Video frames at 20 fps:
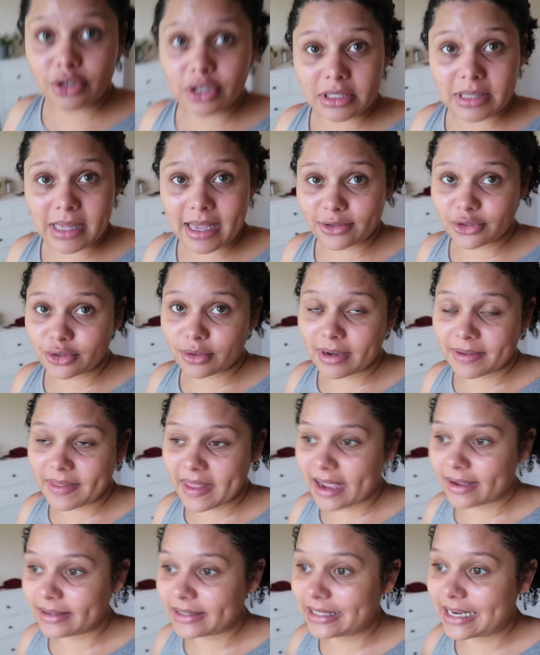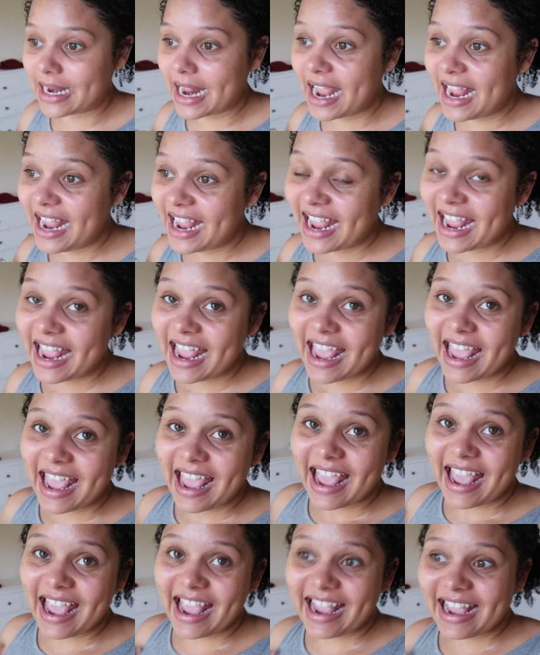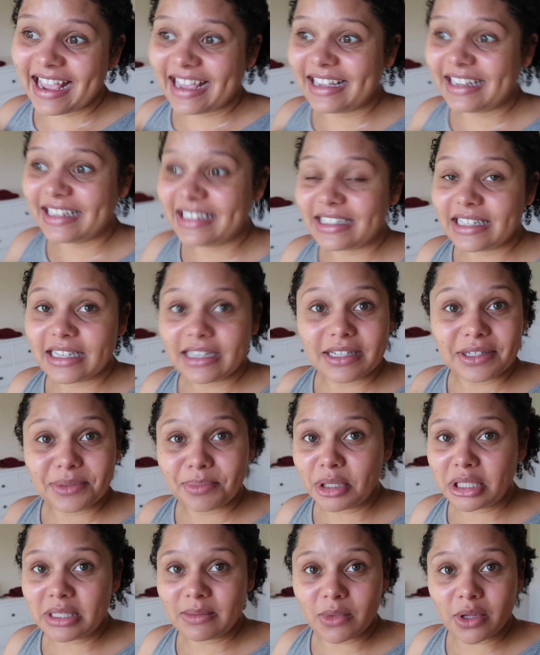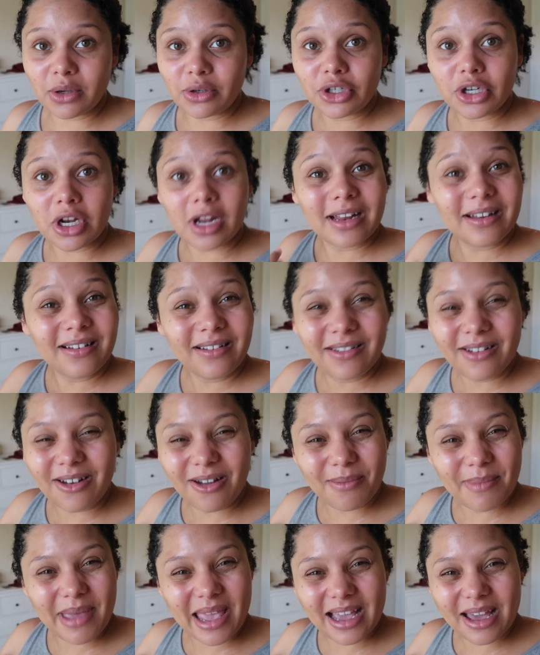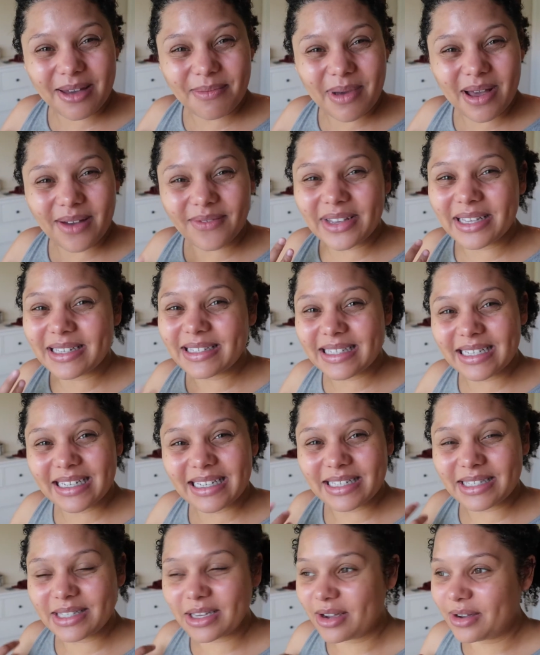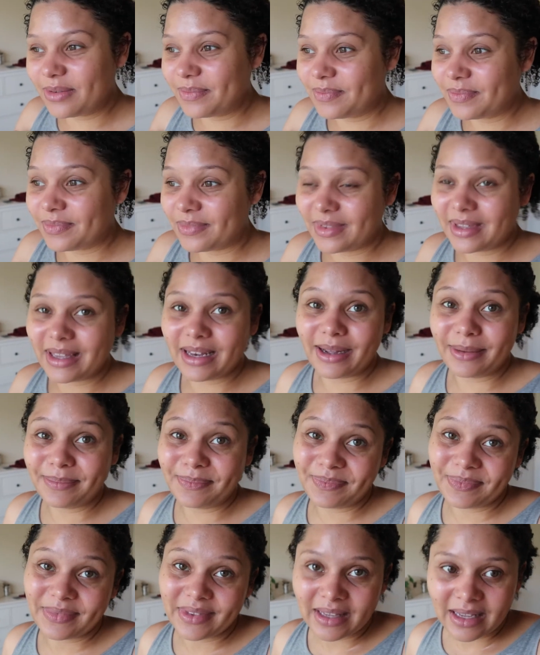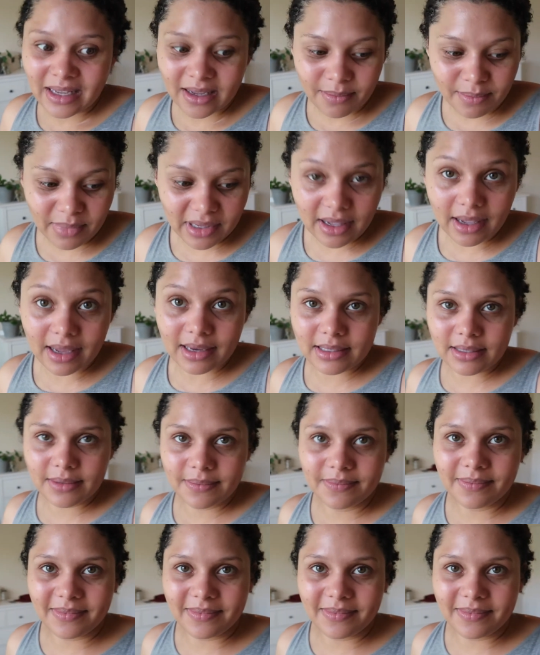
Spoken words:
just lounge around the house today, and to put some lotion on. No makeup obviously, so you know, be kind.